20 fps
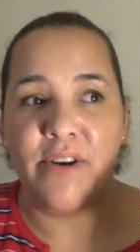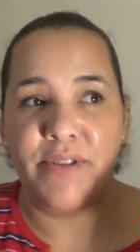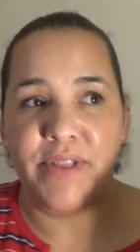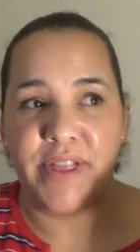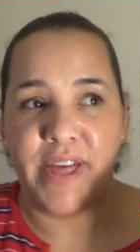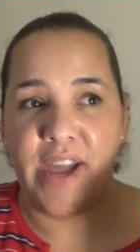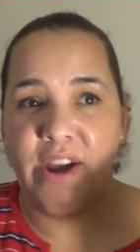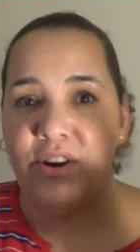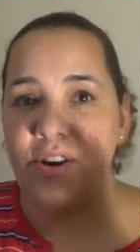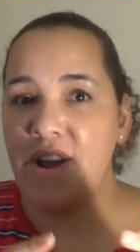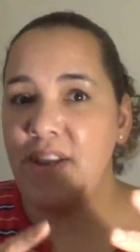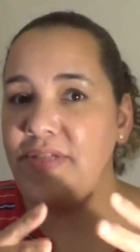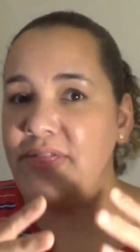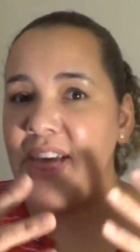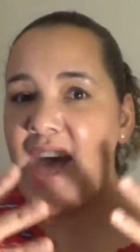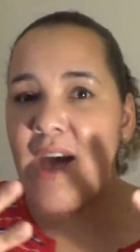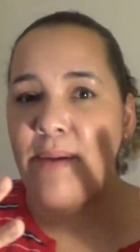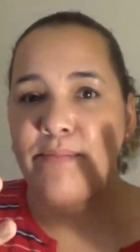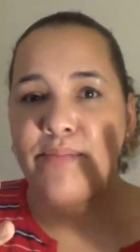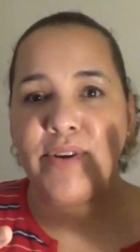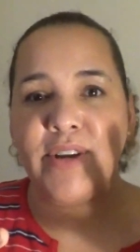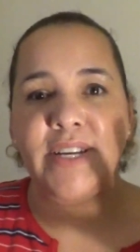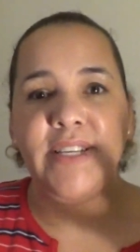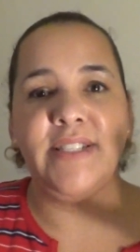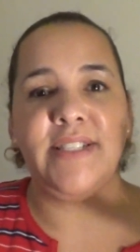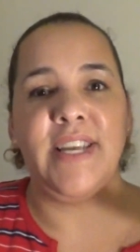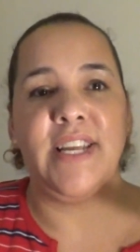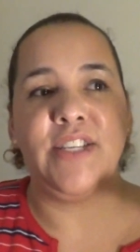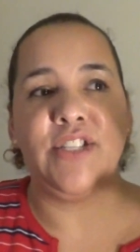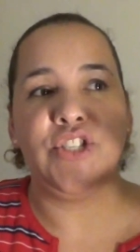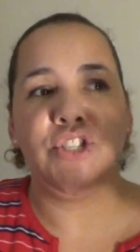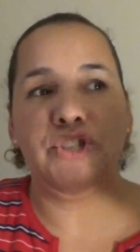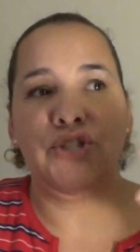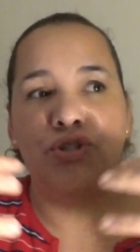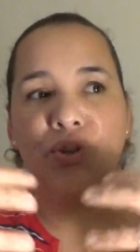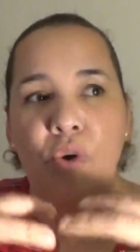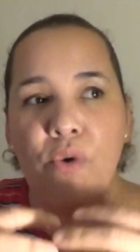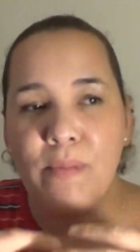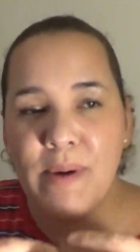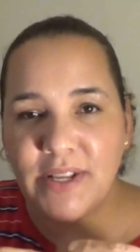out there, and that brings in
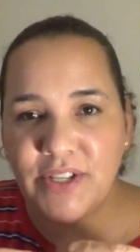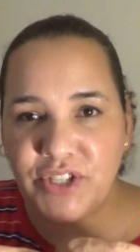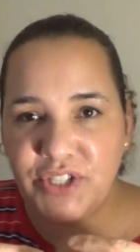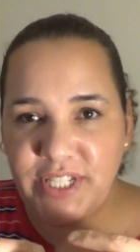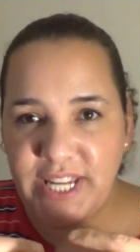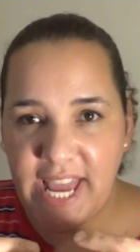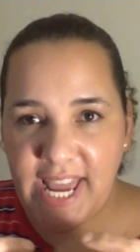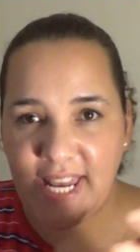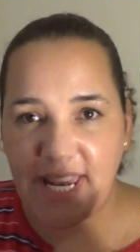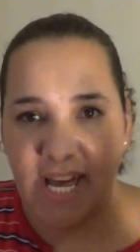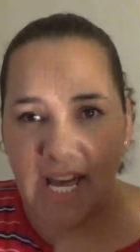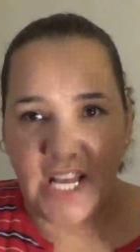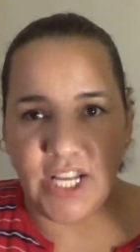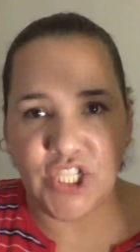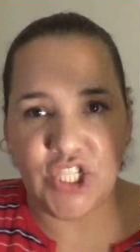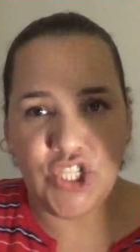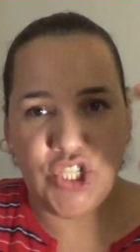so much data,